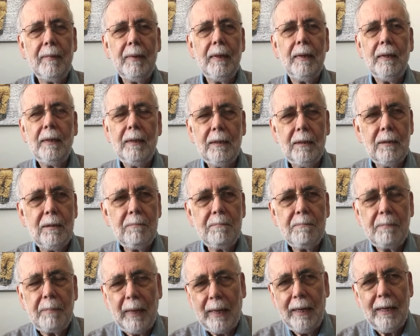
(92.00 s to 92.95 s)
had
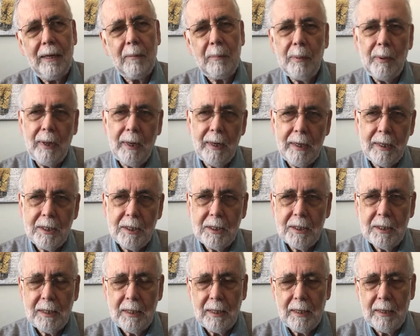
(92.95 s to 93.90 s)
paid a
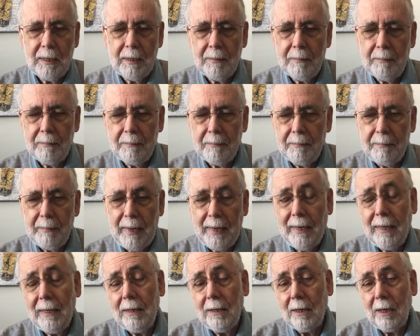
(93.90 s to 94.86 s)
price.
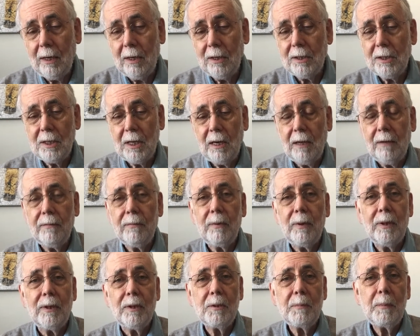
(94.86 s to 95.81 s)
Many had lost loved
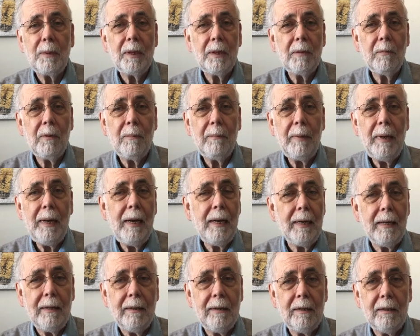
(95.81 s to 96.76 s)
ones, but there were
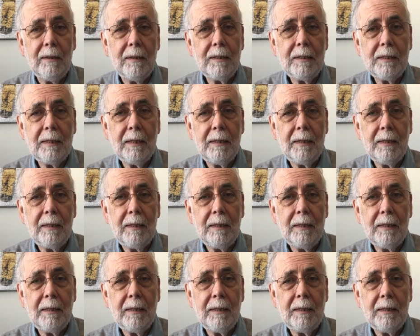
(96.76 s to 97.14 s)
many that